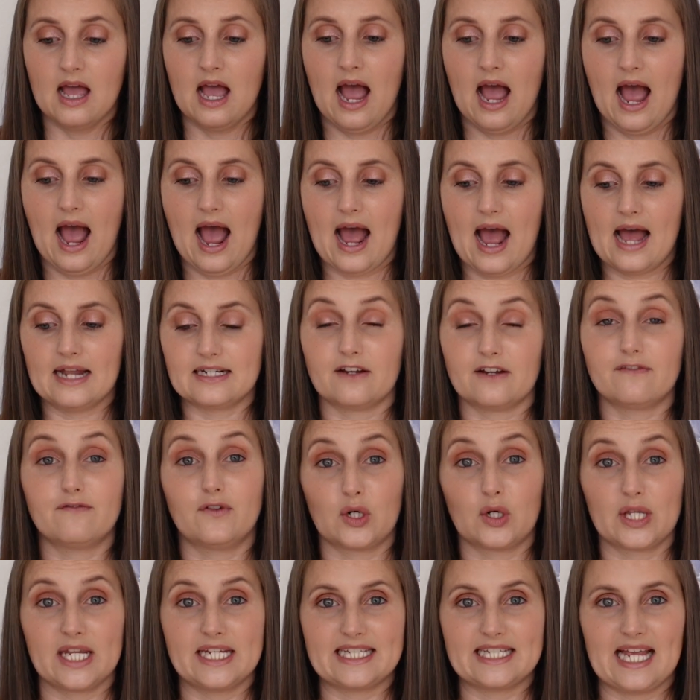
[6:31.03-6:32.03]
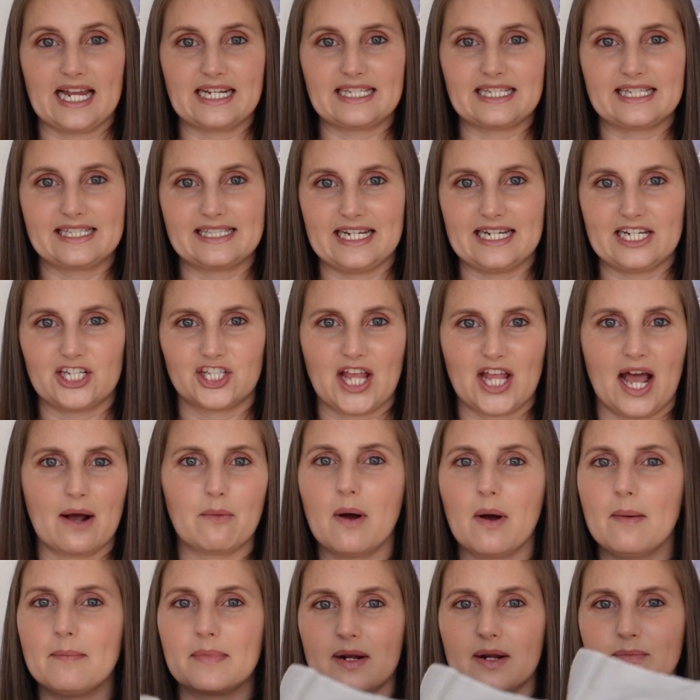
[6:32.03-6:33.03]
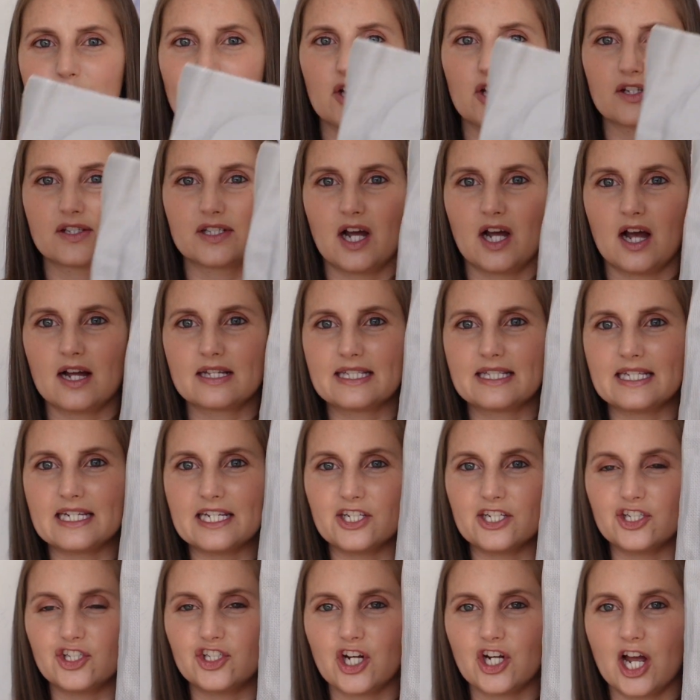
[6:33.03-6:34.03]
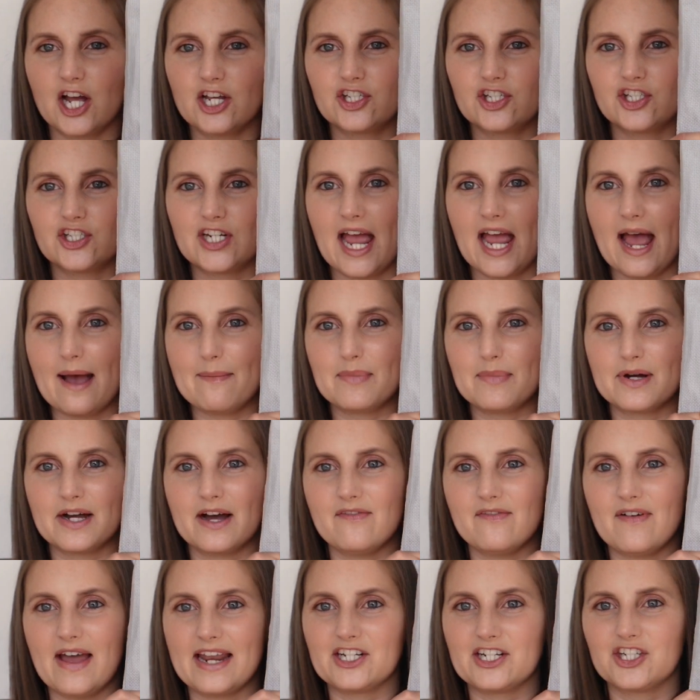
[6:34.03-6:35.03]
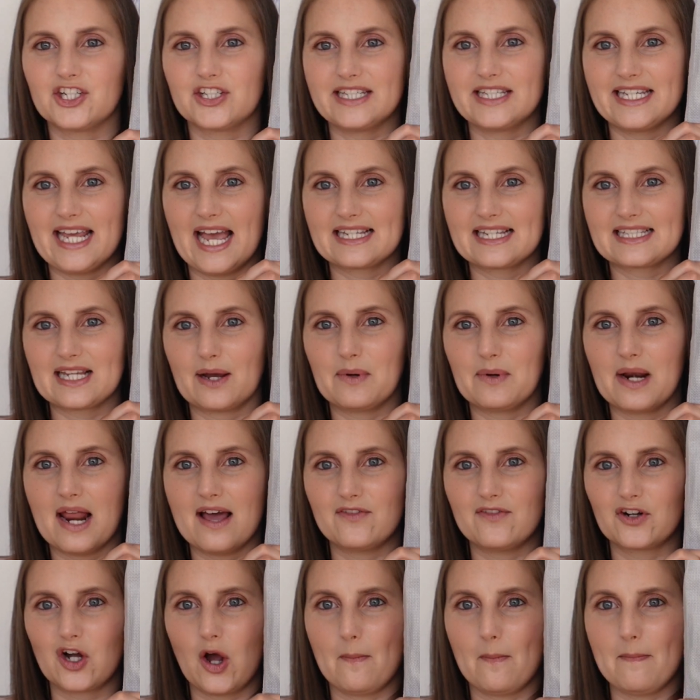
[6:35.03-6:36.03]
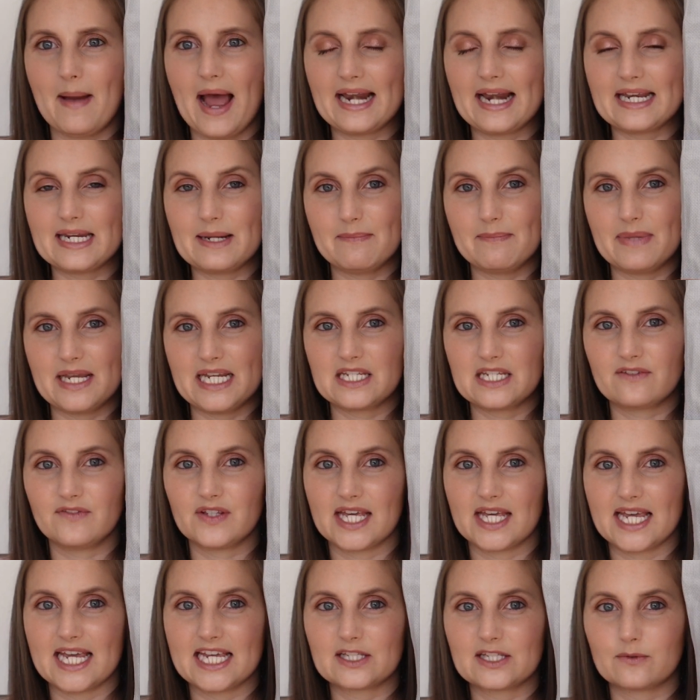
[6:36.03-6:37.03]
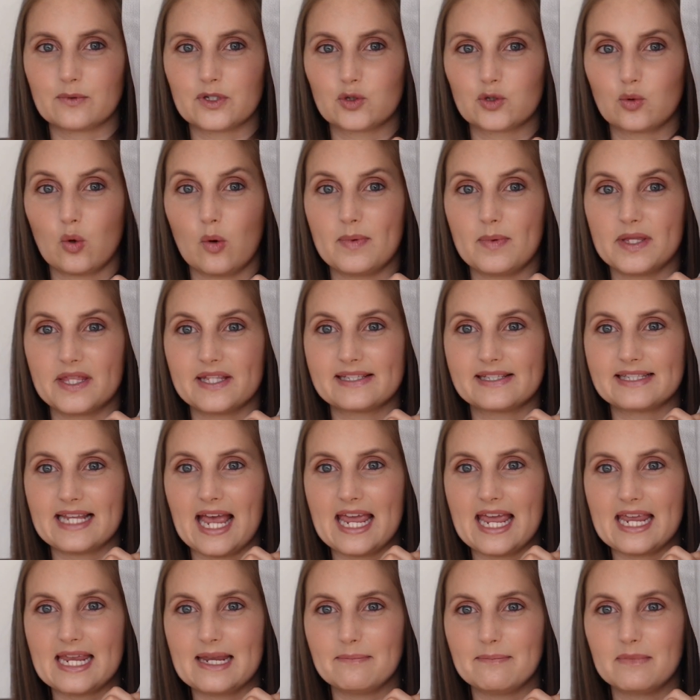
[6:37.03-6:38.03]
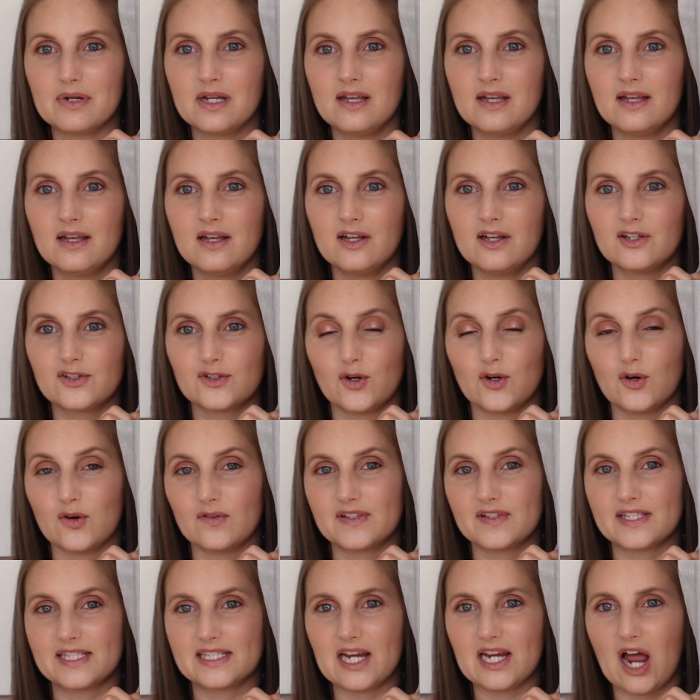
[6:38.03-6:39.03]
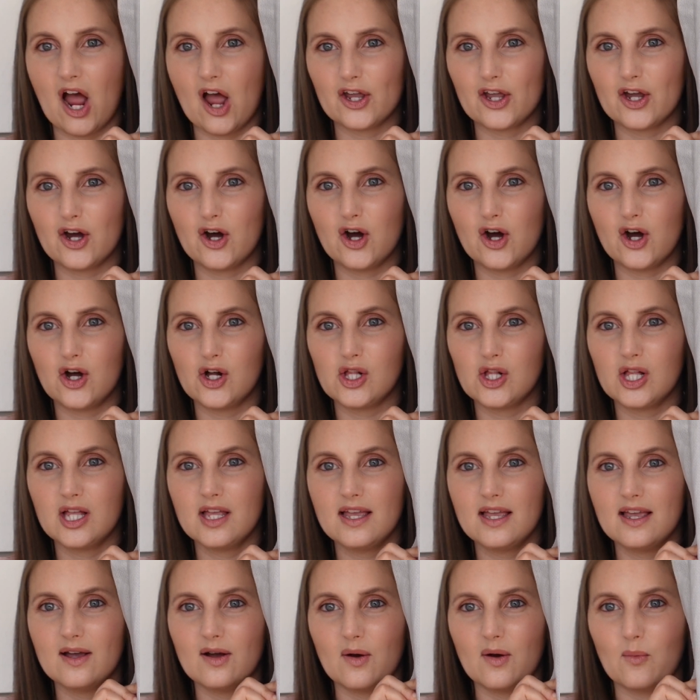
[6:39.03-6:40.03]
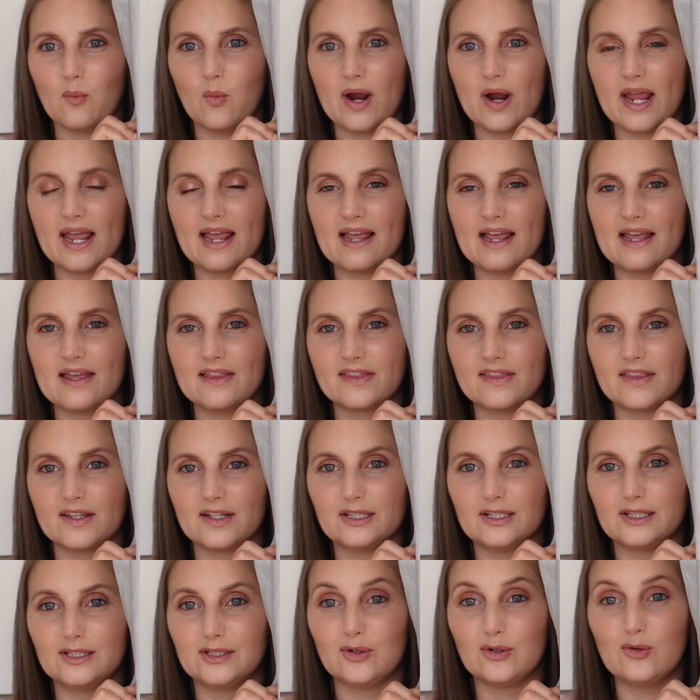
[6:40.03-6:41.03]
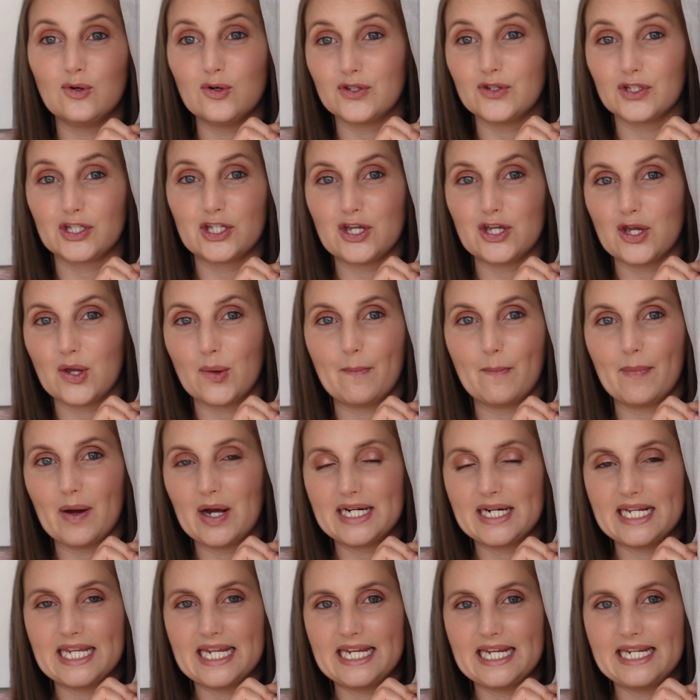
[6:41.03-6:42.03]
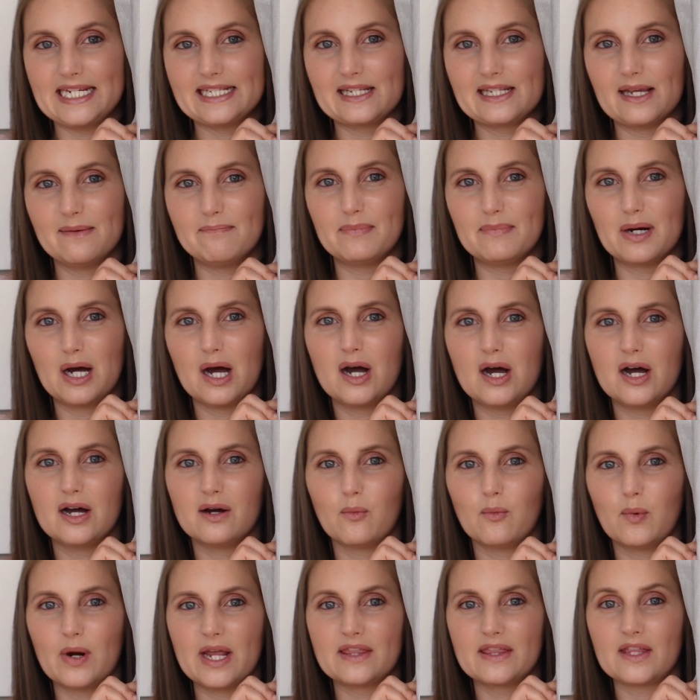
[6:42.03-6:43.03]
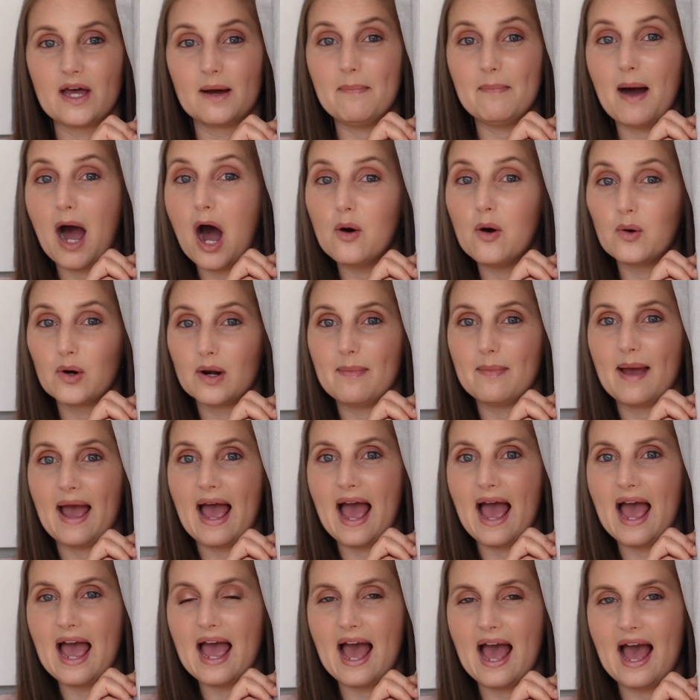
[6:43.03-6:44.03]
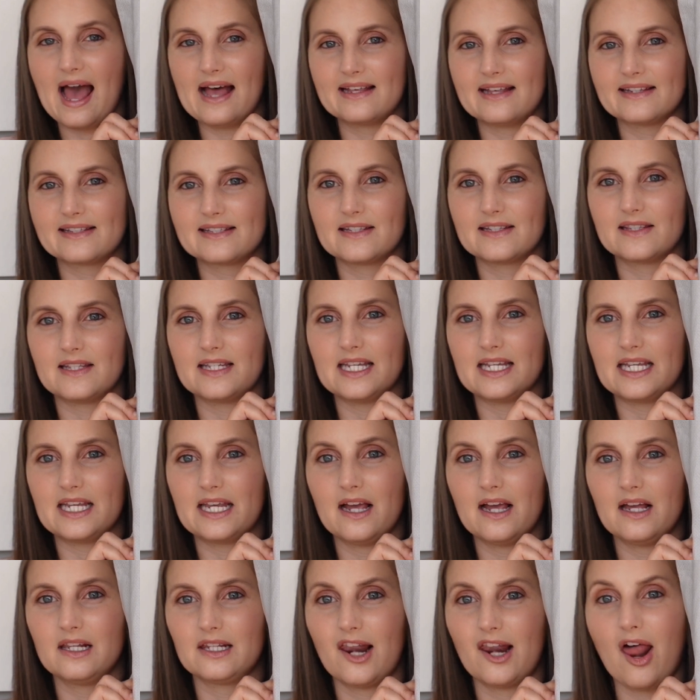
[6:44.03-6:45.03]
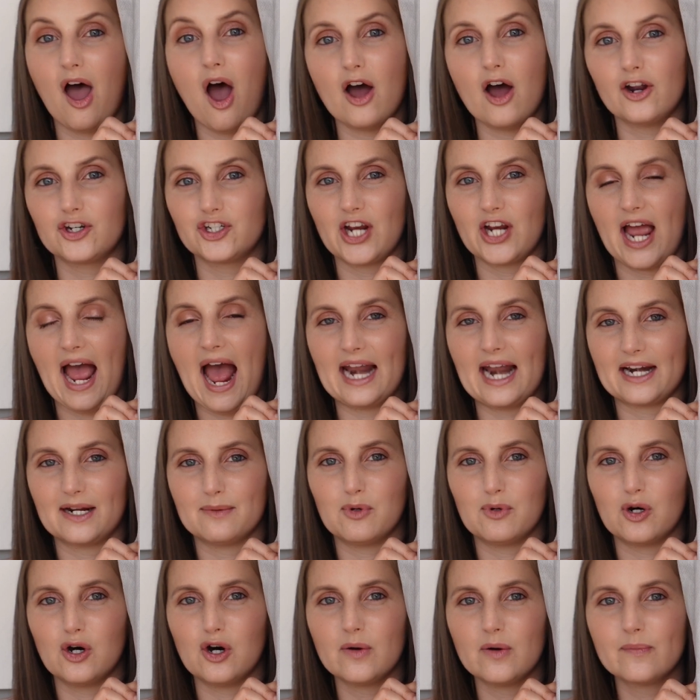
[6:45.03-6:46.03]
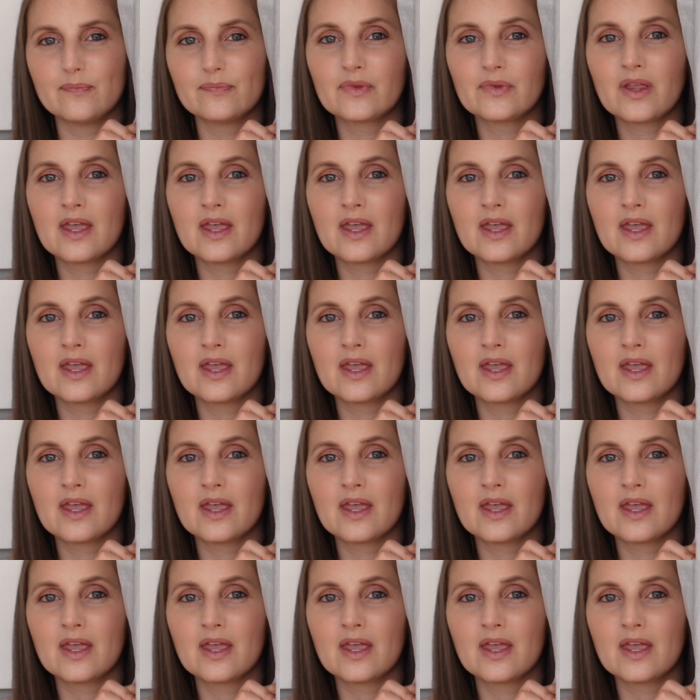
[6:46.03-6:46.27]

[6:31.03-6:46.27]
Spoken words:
And I fully intend to stitch that one, but I'm not starting it just yet. But eventually, yes, I will have a companion piece for this, which will be the same sort of style with all the cute bunnies, but with a polar bear as the larger animal.